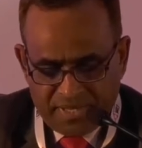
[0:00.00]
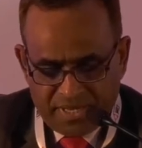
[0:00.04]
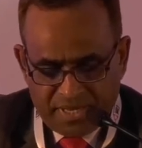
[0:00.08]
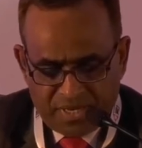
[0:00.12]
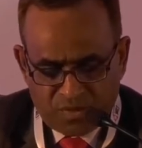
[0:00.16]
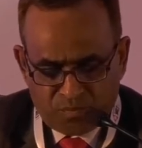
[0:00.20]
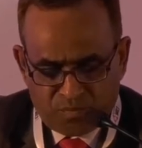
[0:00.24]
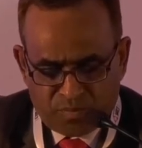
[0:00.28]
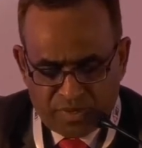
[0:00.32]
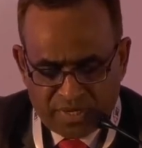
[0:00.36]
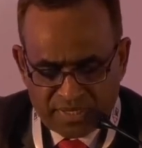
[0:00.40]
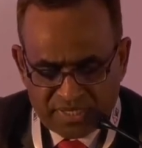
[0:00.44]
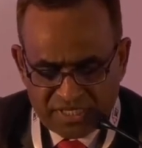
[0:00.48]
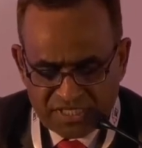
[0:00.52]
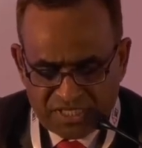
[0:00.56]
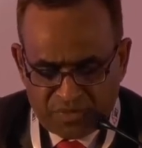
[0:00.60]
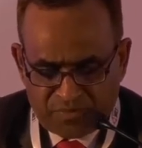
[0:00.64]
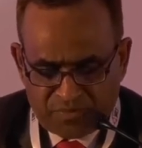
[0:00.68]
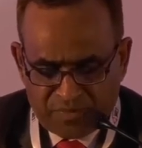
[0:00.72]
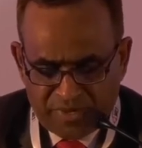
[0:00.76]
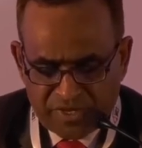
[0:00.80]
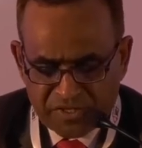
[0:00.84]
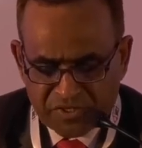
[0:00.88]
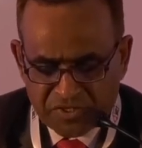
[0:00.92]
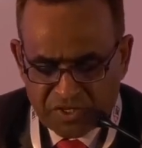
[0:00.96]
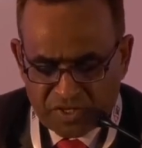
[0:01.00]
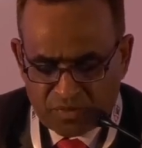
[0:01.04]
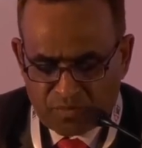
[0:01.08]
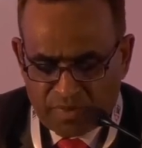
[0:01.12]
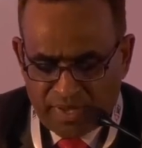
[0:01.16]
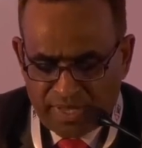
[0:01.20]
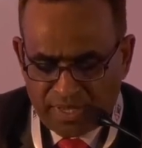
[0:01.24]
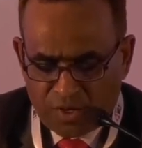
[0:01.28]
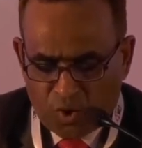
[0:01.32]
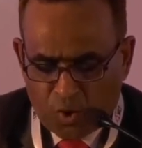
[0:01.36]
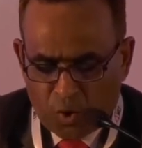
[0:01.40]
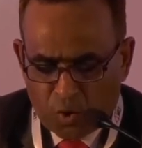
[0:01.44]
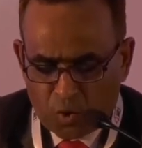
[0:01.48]
And participation
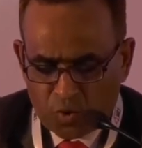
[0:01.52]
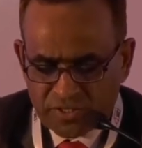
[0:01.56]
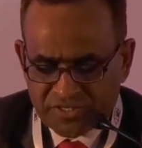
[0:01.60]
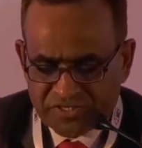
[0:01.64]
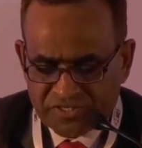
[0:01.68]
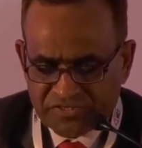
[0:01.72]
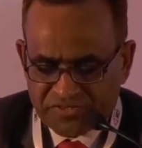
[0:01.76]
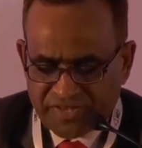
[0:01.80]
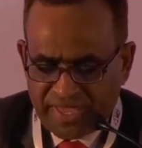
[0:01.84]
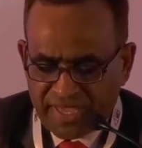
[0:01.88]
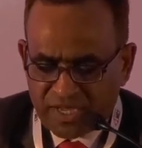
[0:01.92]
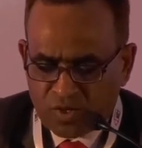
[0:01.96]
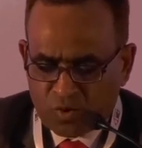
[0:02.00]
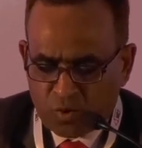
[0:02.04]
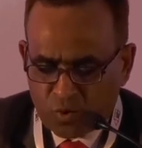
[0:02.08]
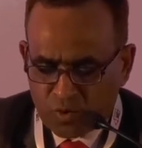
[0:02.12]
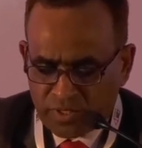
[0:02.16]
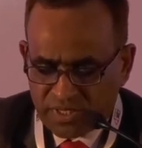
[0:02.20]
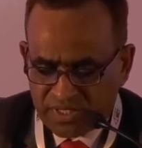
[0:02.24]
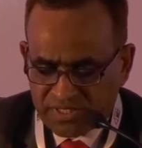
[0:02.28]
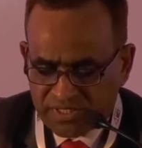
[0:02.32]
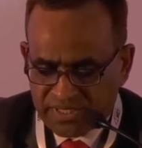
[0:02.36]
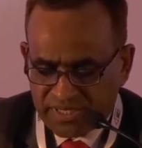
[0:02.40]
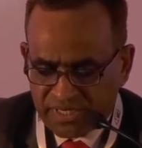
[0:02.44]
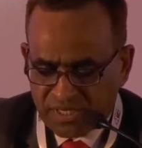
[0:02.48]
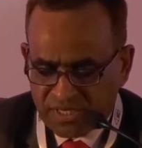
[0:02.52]
by all stakeholders,